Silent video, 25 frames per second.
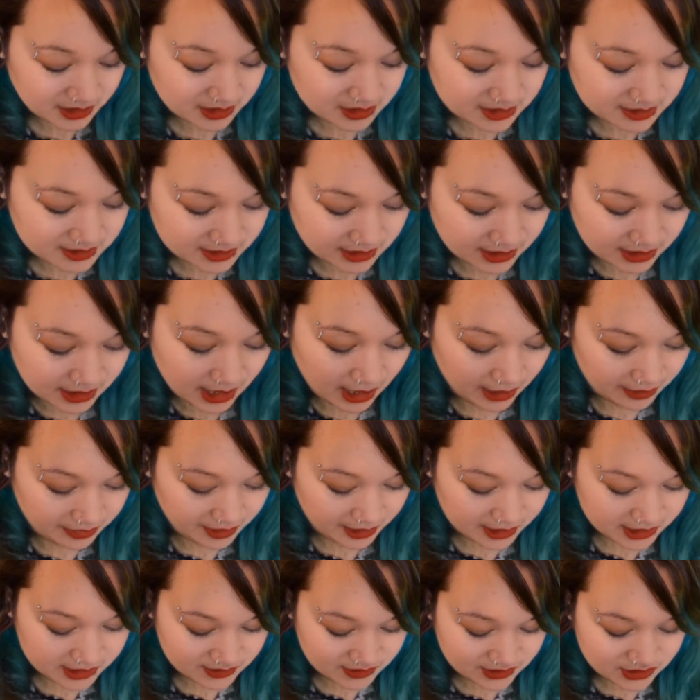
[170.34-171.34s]
So yeah,
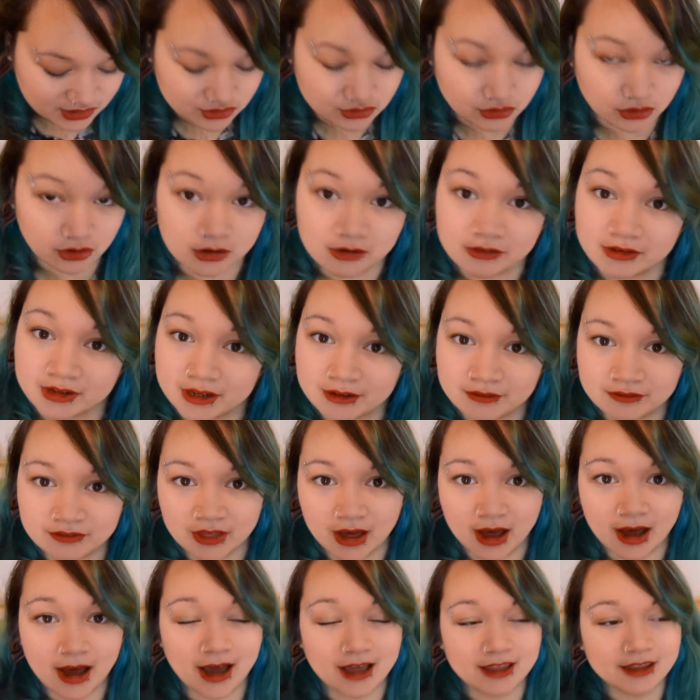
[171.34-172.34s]
that's the story of
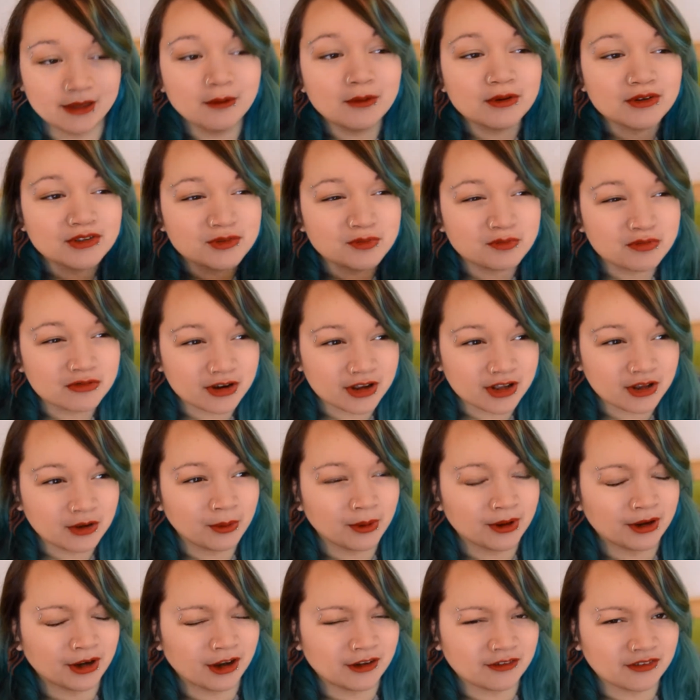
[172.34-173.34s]
that, and it was pretty
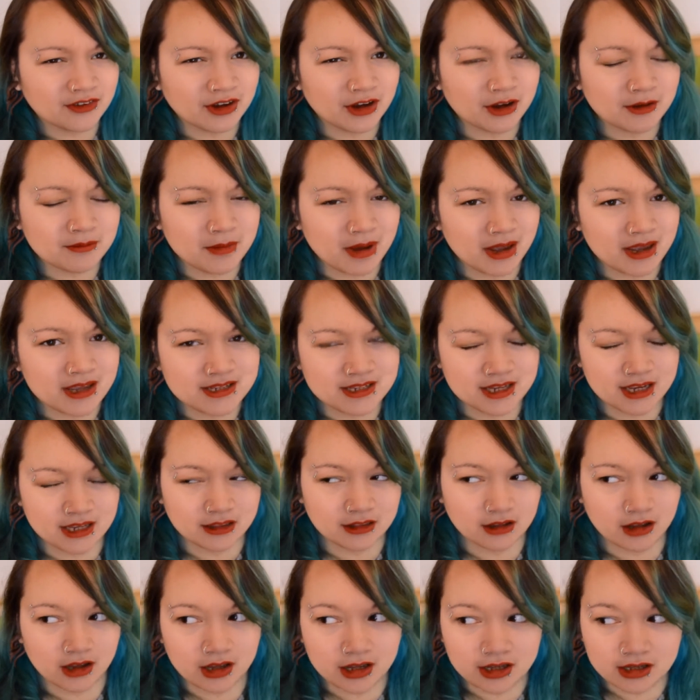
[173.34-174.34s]
quick. I think I made it in
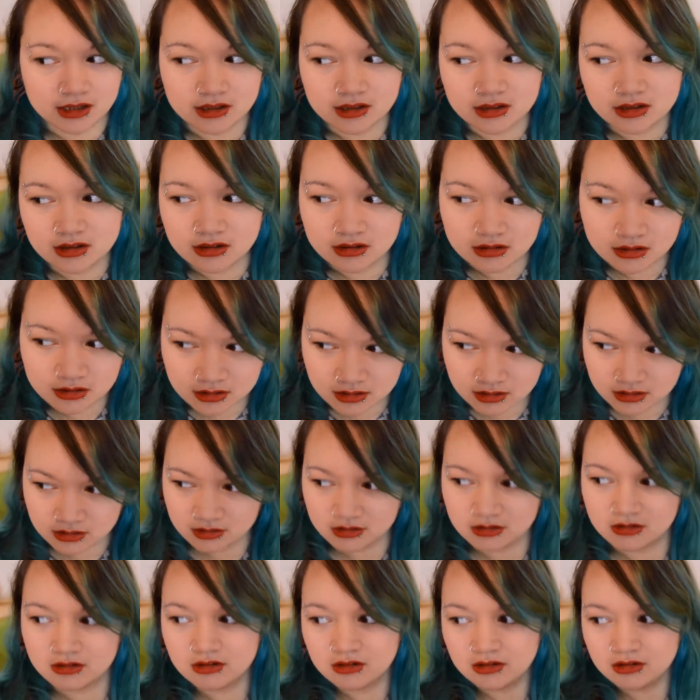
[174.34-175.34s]
like
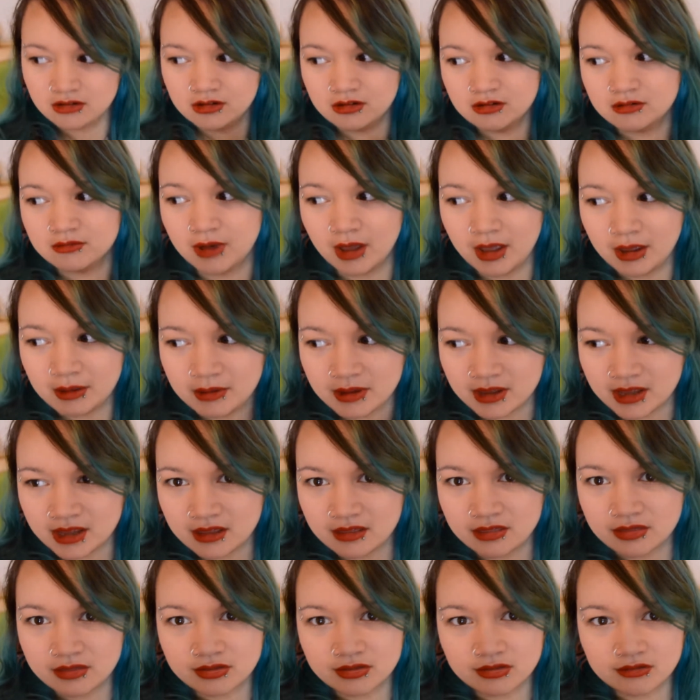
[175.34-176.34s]

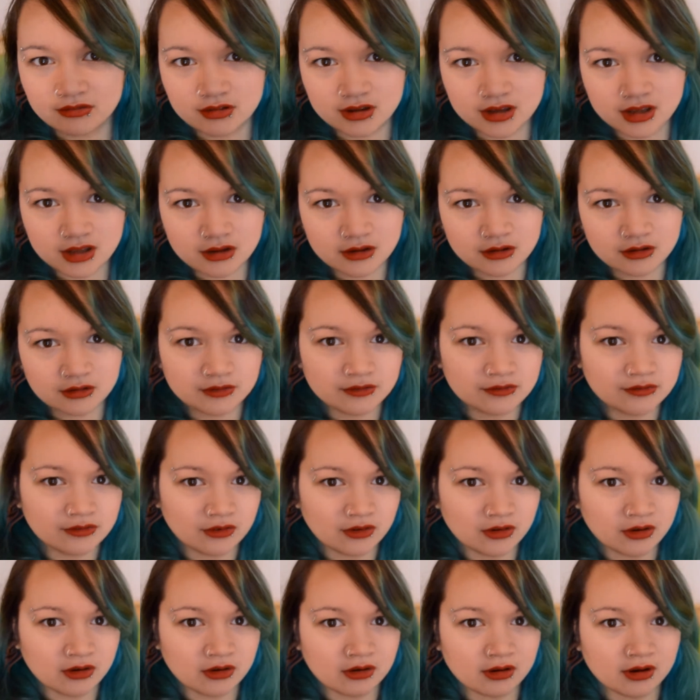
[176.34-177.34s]
maybe 3 or
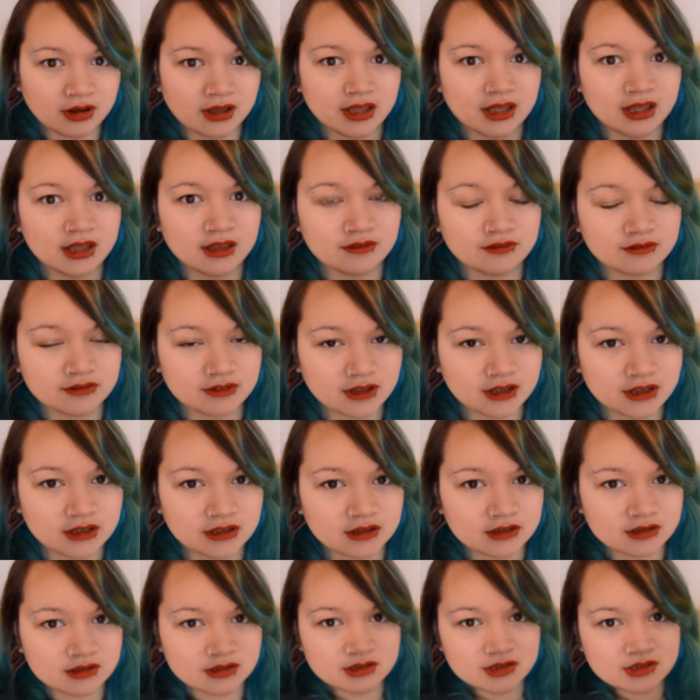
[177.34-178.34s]
4
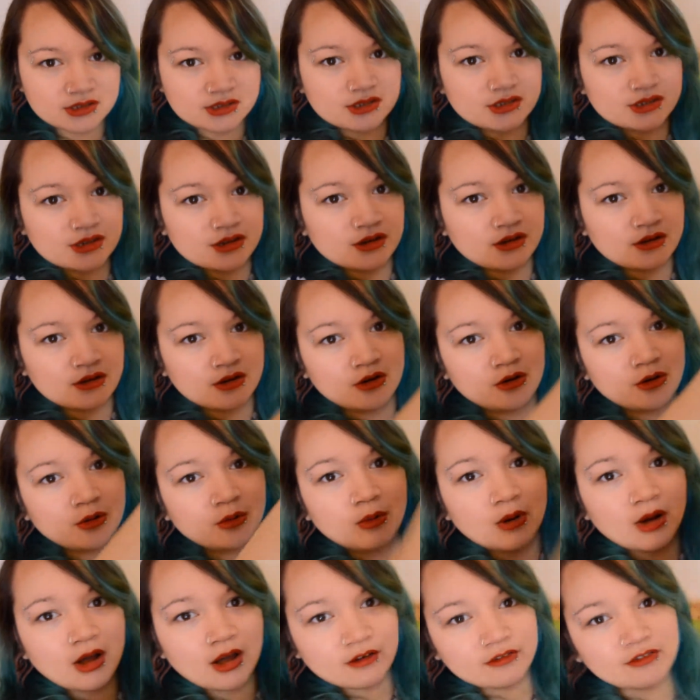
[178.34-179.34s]
evenings
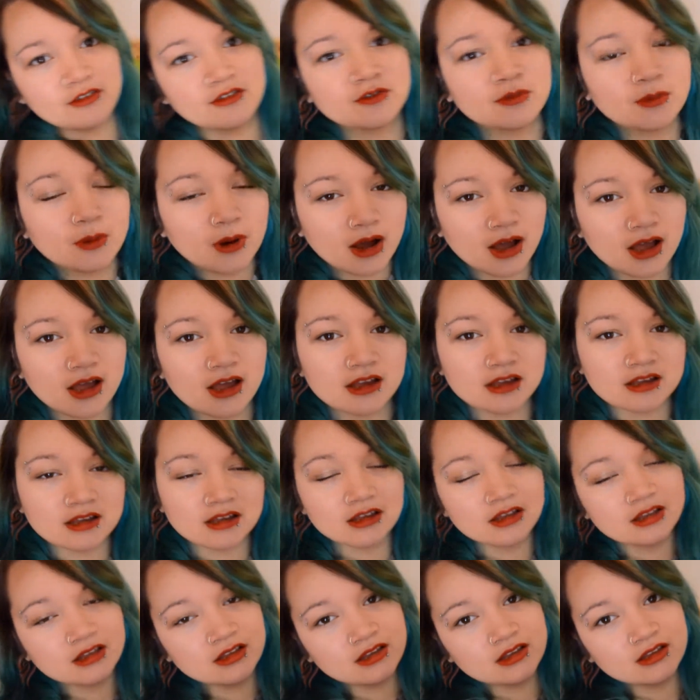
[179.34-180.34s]
worth of work,
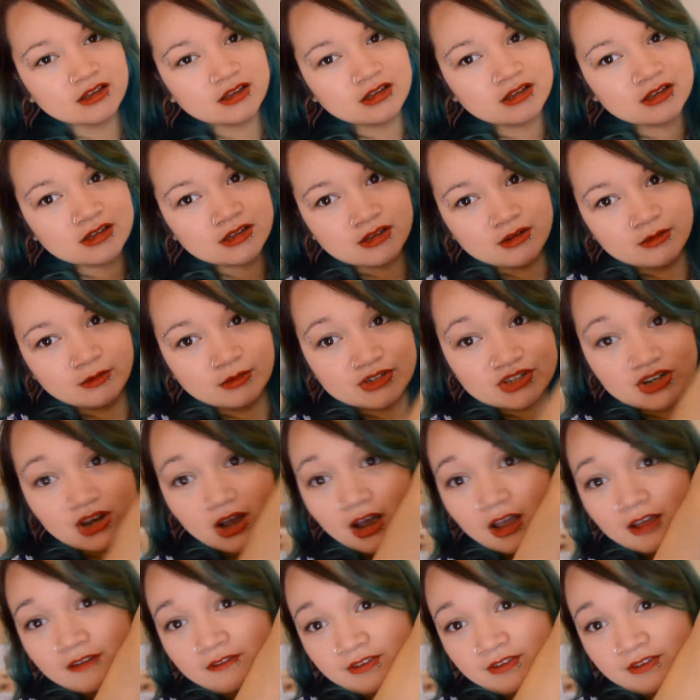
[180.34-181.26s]
which I